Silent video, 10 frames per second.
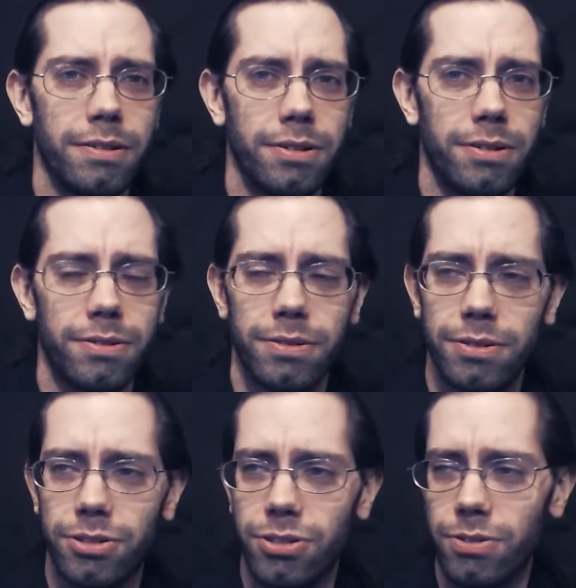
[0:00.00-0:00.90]
Or
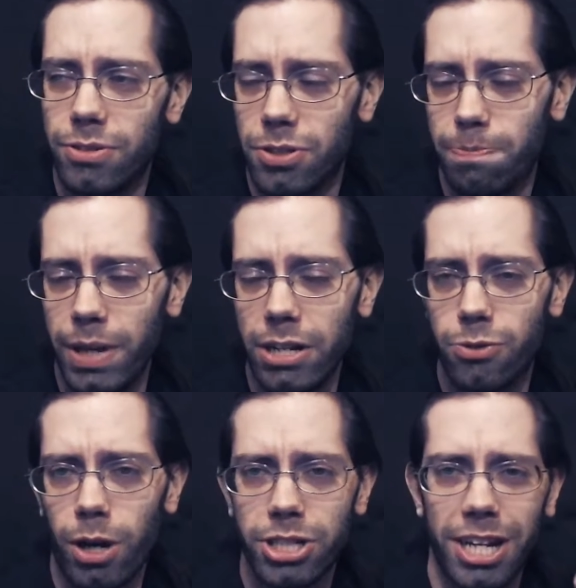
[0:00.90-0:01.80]
you're just
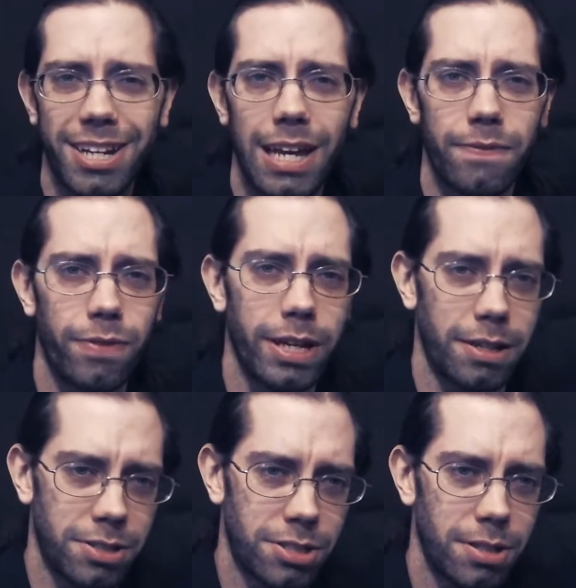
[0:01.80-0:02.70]
binge watching
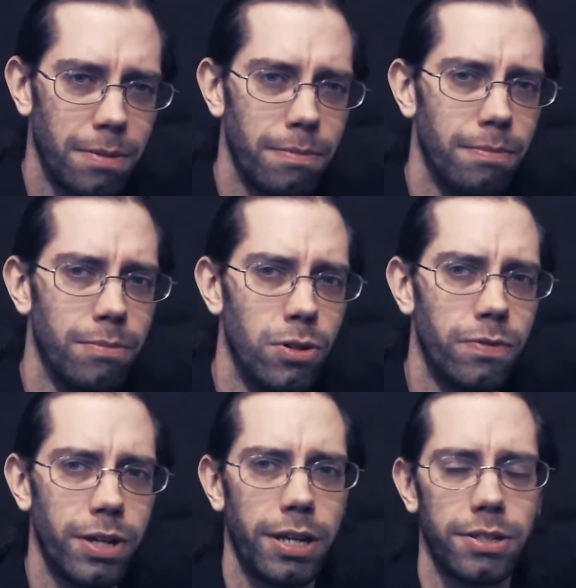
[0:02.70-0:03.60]
Netflix,
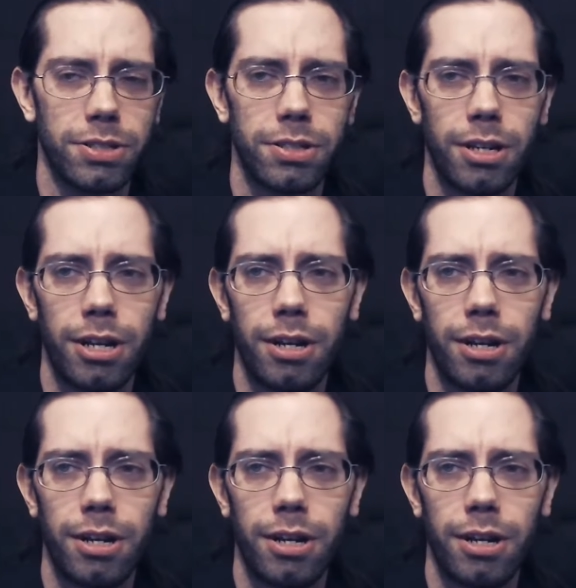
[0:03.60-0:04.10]
movies,